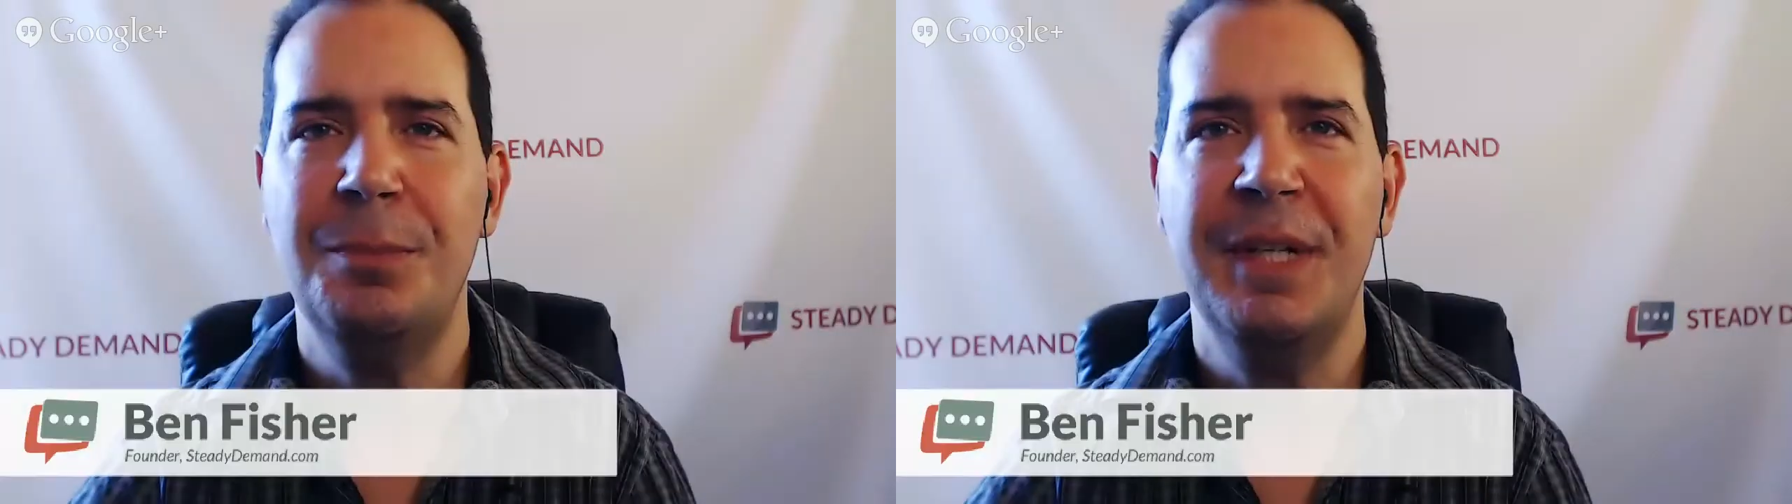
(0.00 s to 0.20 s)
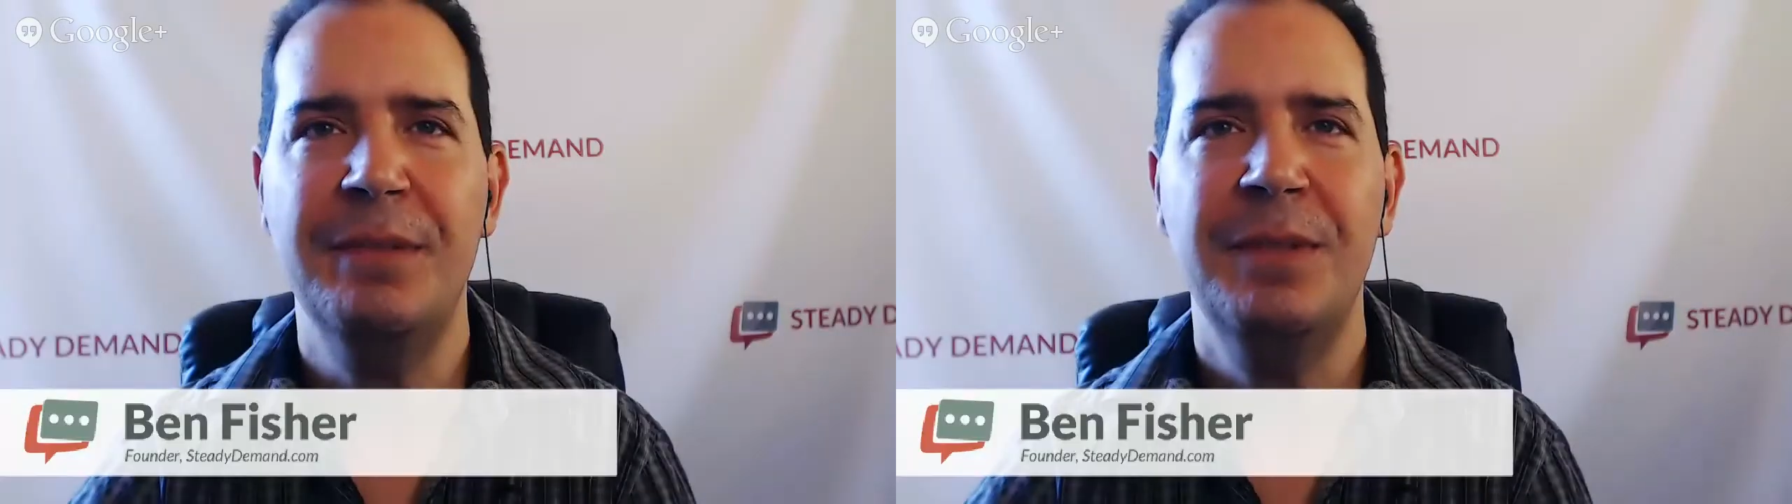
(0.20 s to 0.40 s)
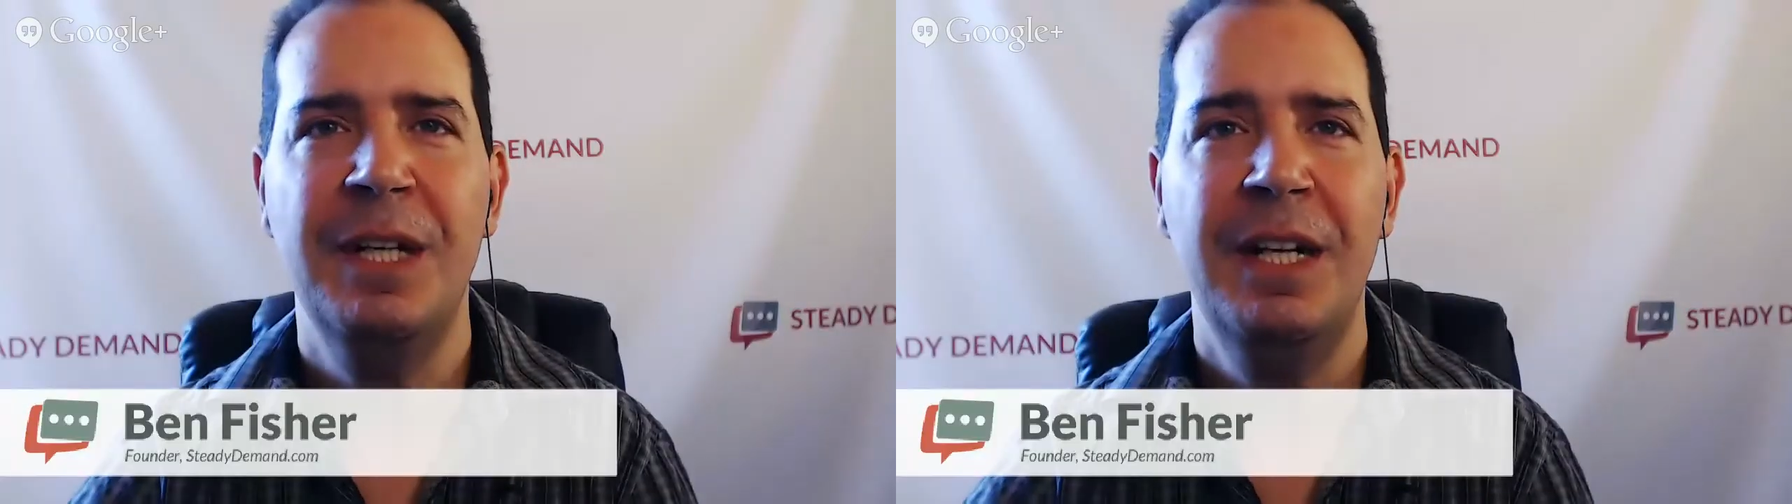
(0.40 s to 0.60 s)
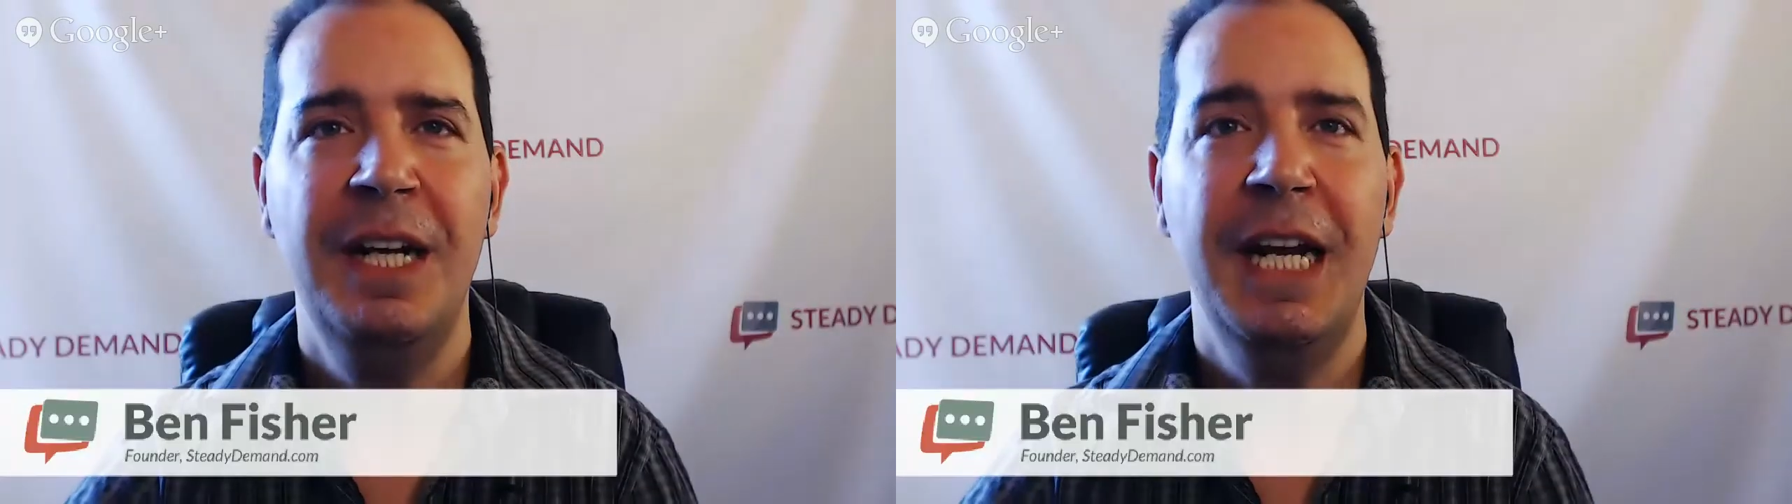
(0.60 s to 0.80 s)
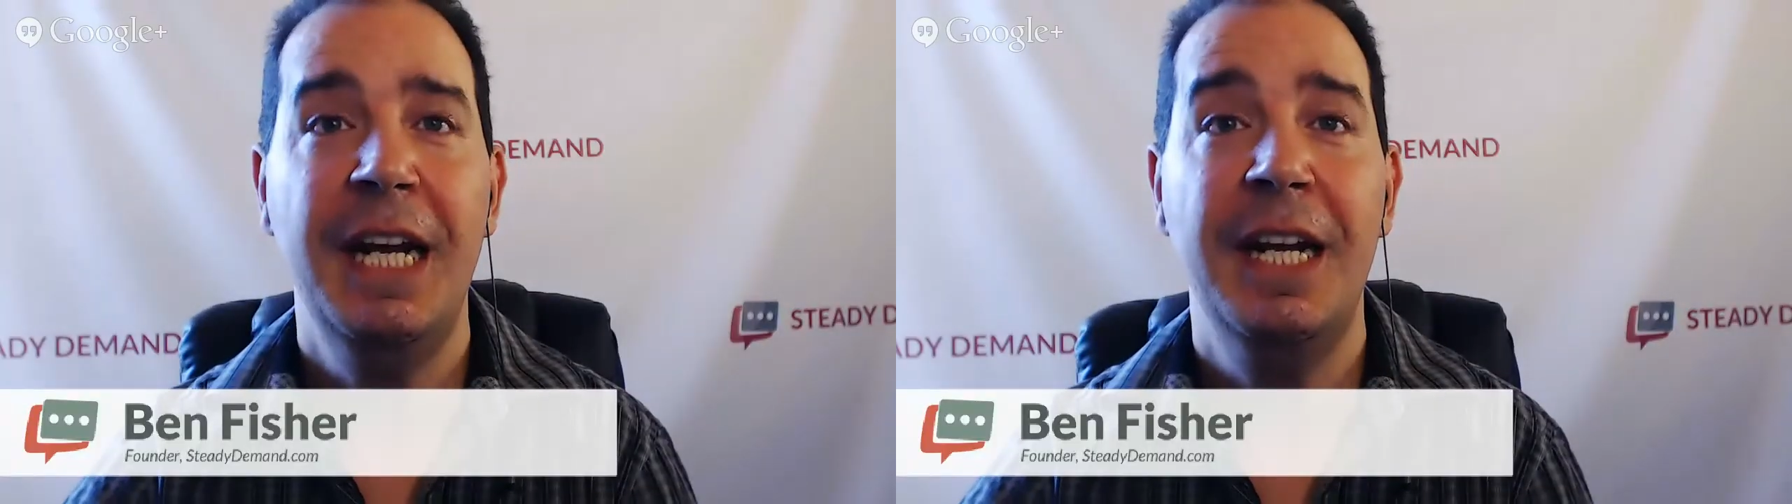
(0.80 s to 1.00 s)
man.
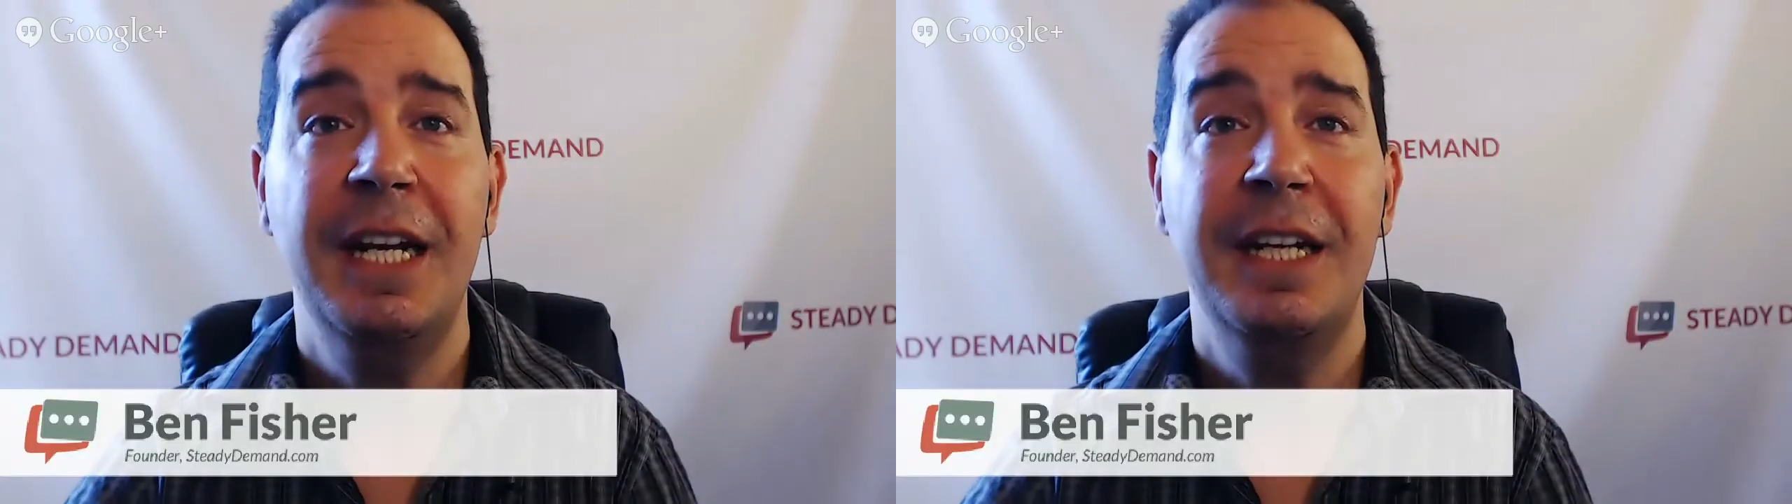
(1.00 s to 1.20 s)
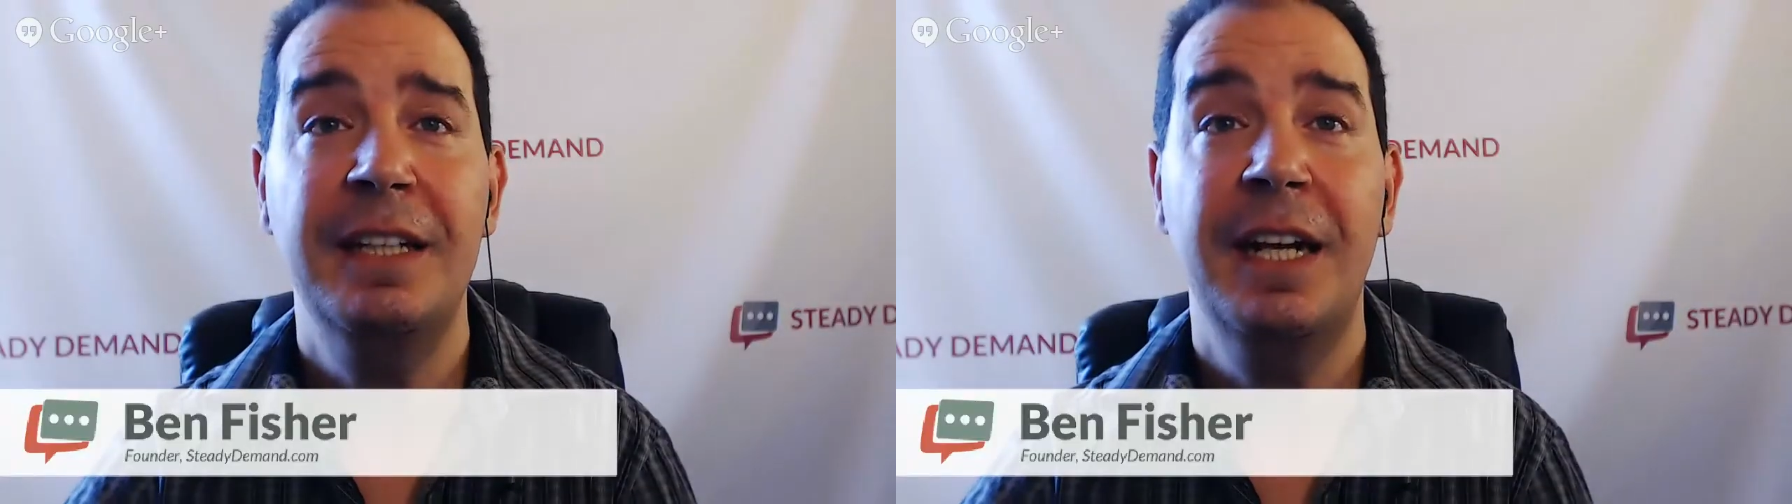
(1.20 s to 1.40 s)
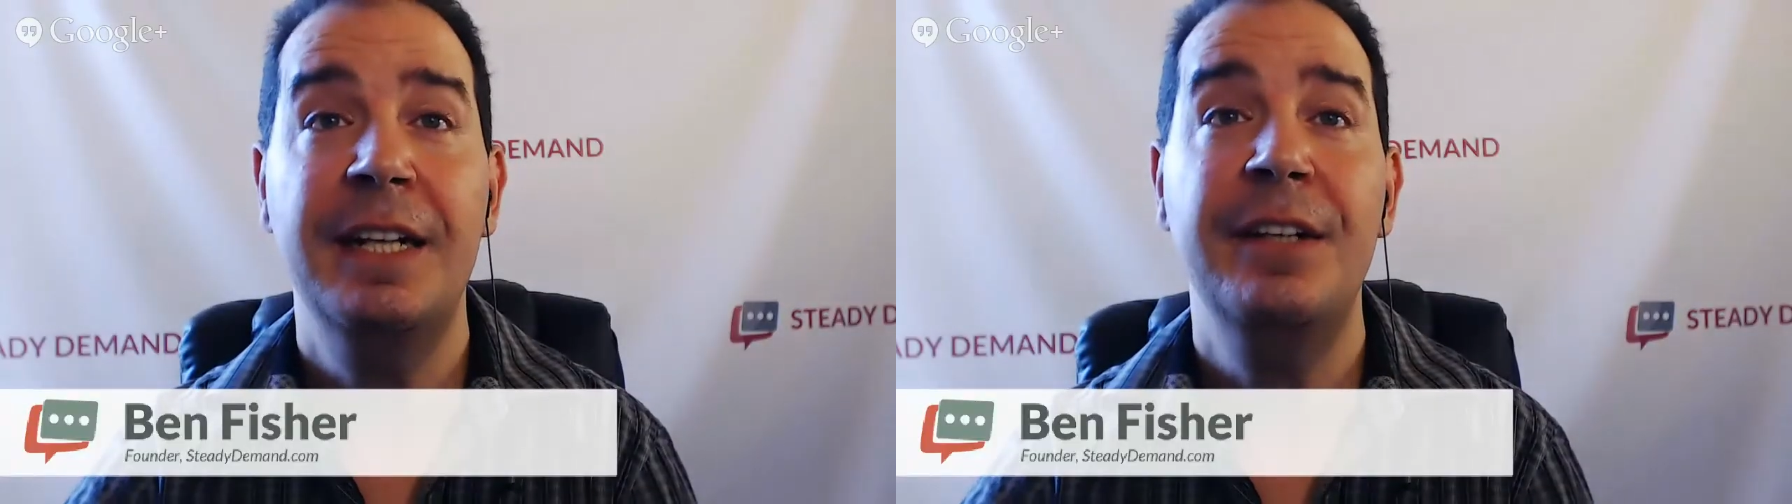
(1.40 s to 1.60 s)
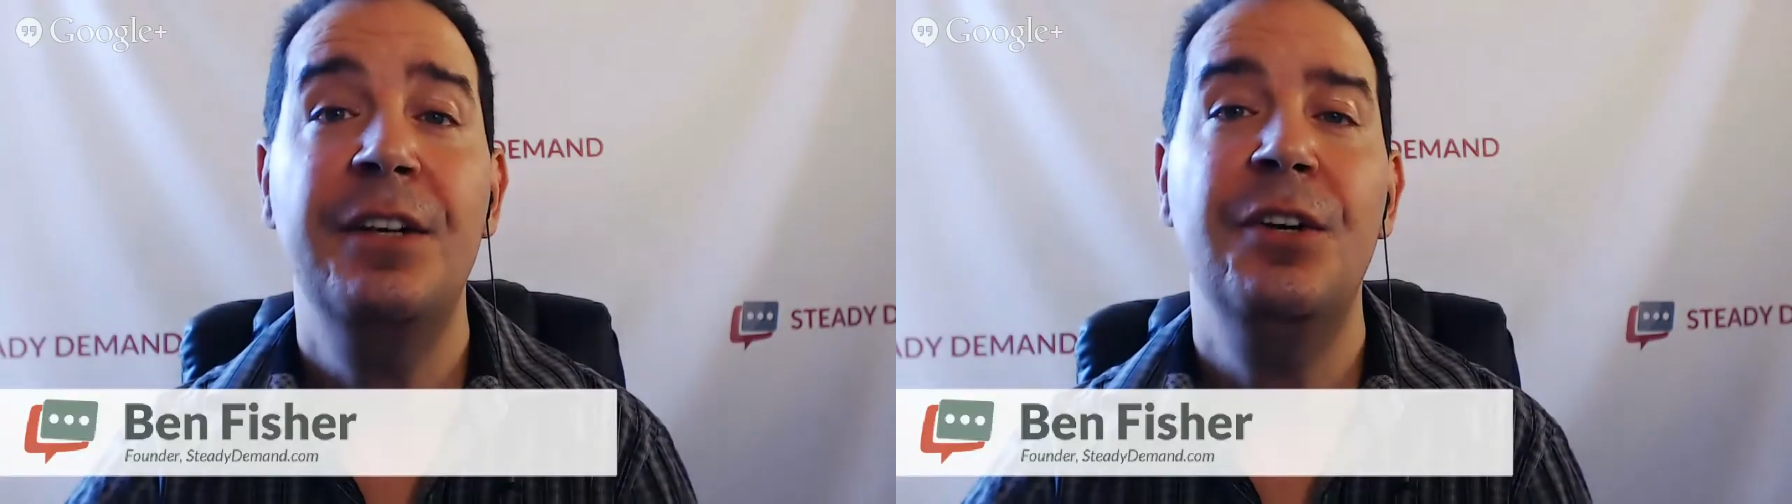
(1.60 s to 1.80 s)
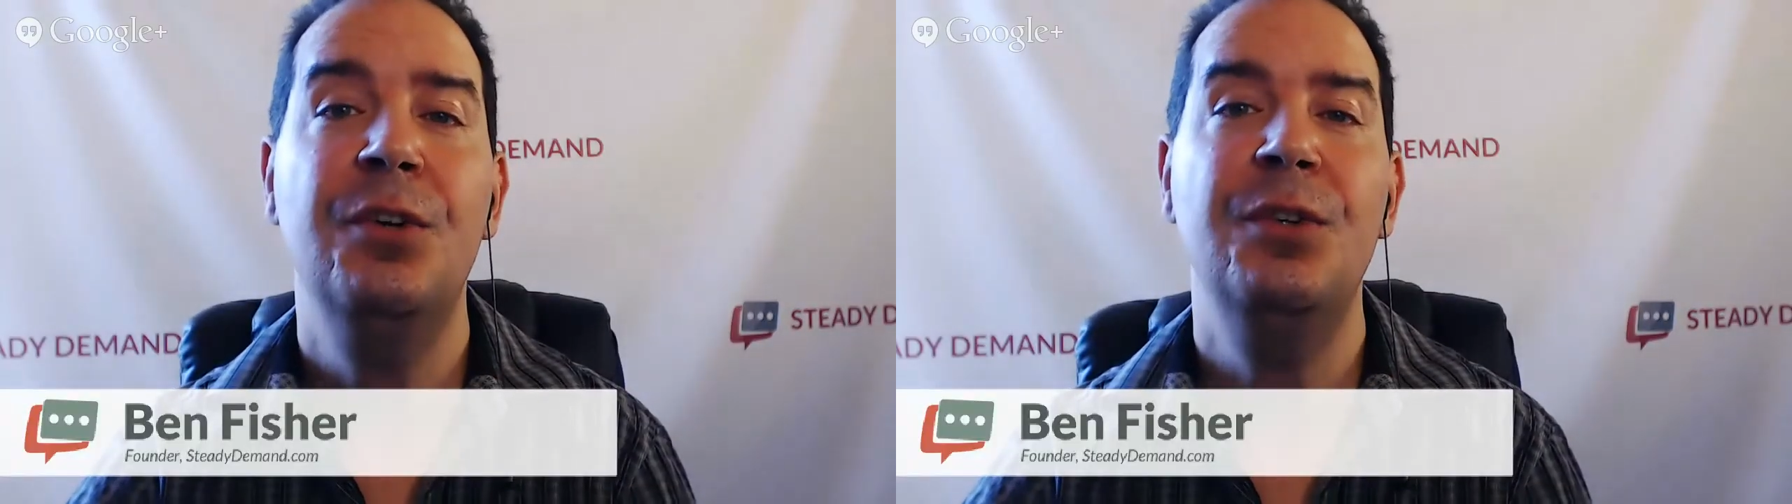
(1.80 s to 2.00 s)
And I
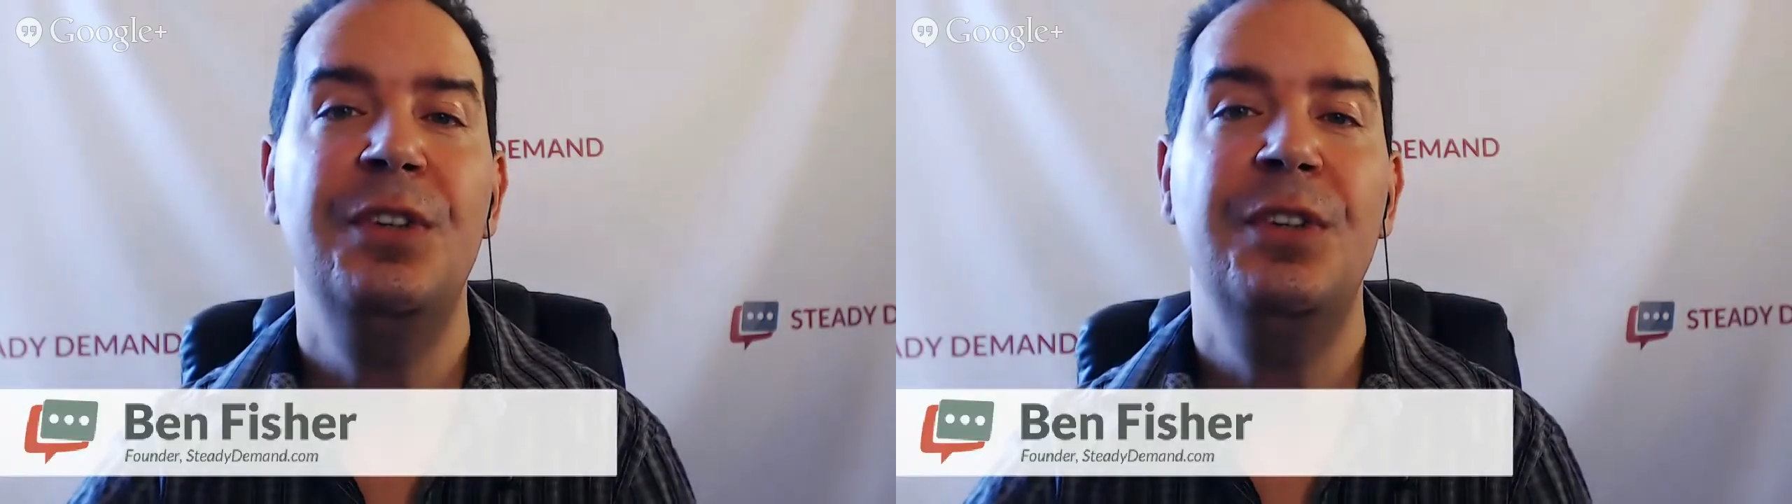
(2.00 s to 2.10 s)
know